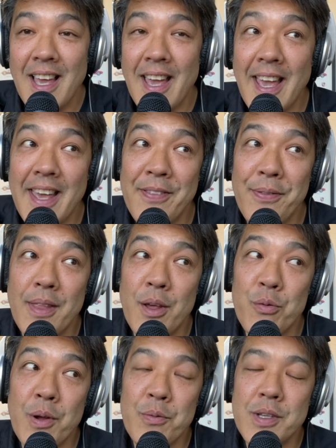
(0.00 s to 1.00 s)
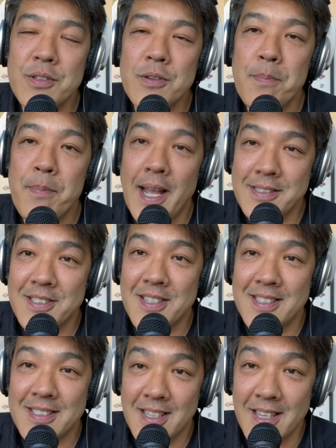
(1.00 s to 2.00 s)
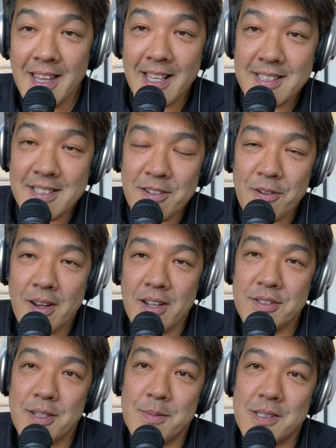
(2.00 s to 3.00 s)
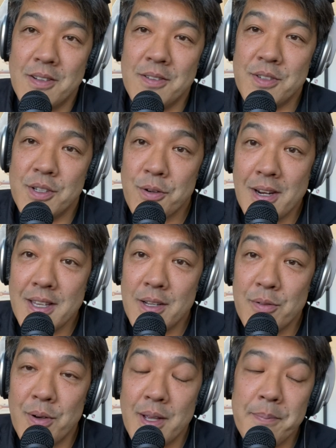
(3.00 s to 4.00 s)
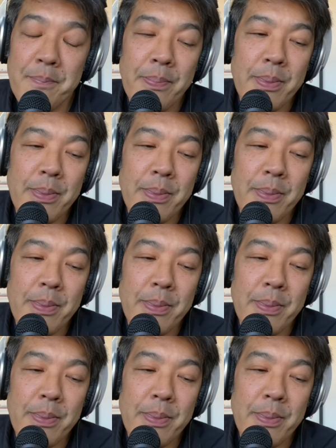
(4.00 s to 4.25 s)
And when we do patch test clinics during our dermatology training, where